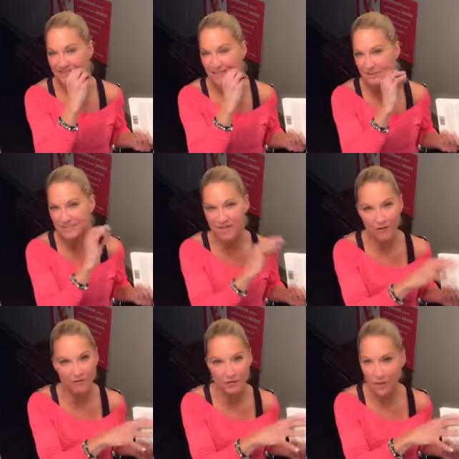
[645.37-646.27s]
you know,
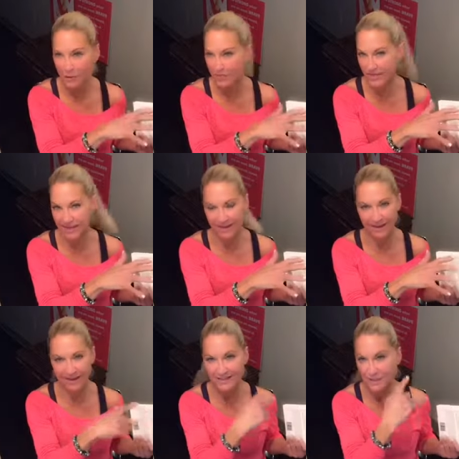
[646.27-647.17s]

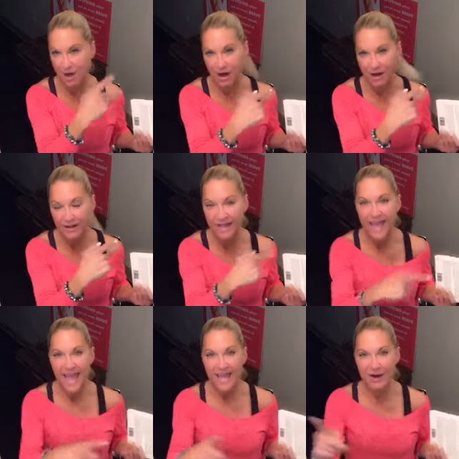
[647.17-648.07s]
self-loathing talk
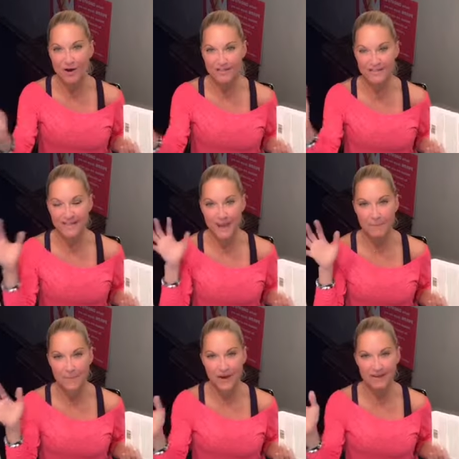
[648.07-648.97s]
and onto that
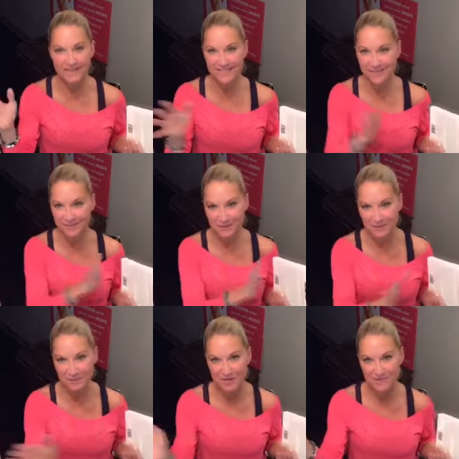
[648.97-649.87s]
positive,
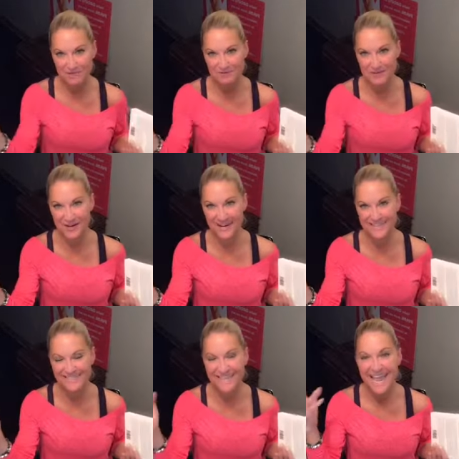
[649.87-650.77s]
those positive
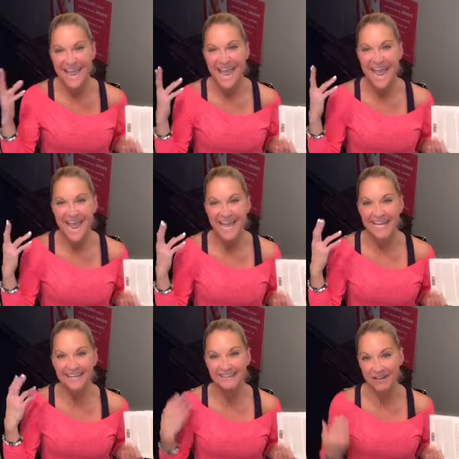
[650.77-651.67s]
trains
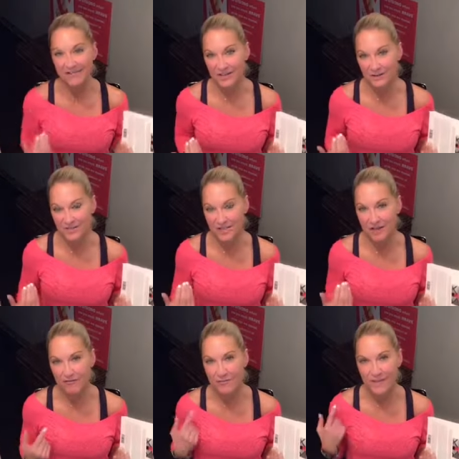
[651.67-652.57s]
and loving
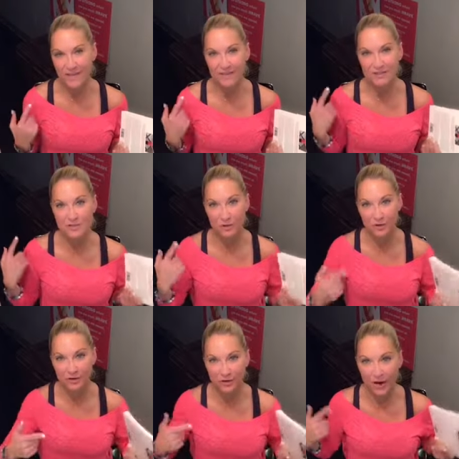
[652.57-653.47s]
yourself, because
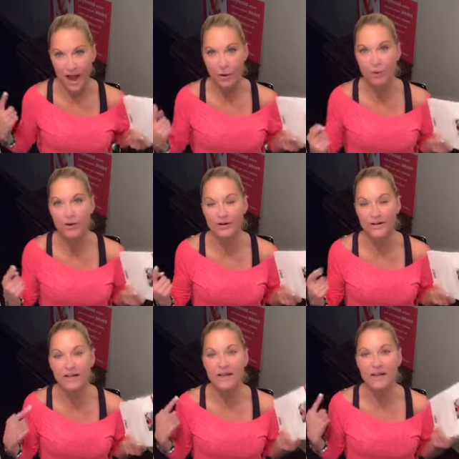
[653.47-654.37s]
your
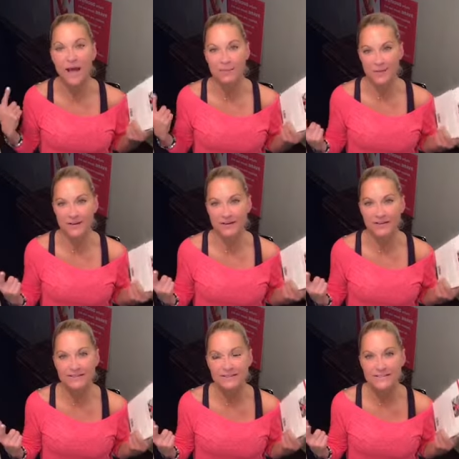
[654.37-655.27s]
outward
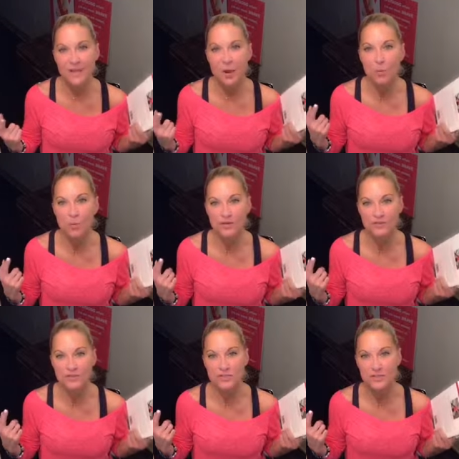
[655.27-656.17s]
appearance
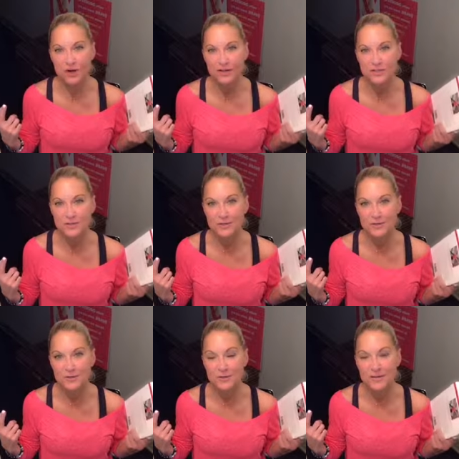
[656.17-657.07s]
will start
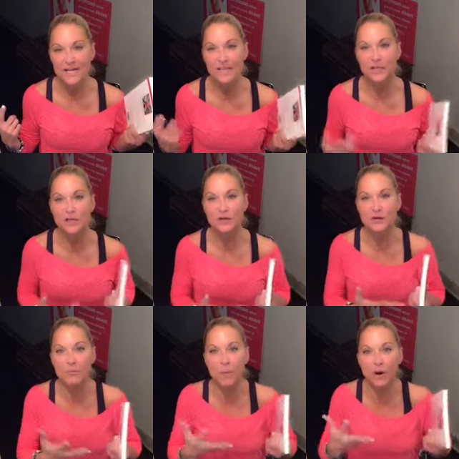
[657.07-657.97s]
to
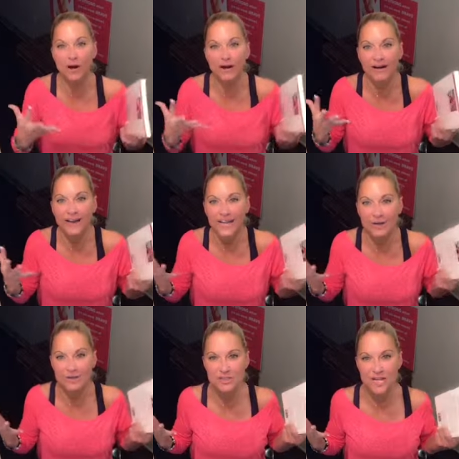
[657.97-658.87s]
look more
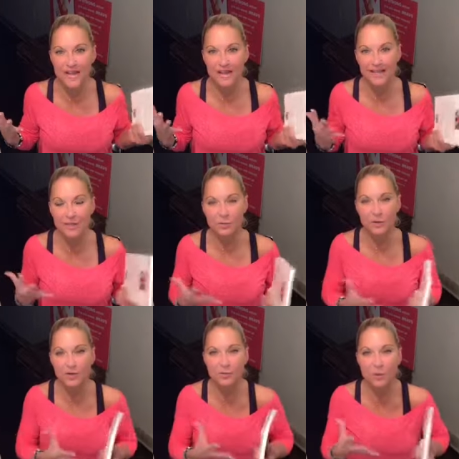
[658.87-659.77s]
energetic. You
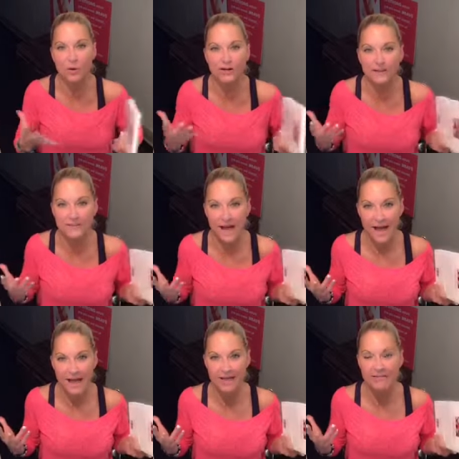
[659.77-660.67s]
will look more
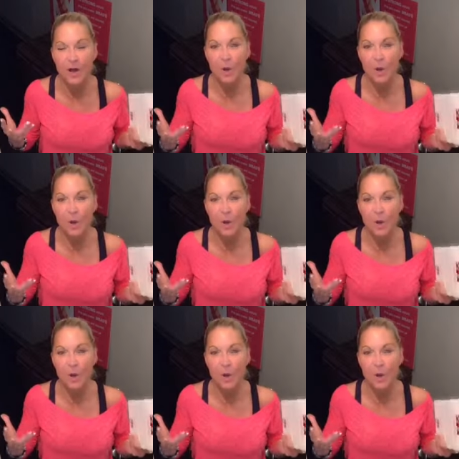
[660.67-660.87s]
alive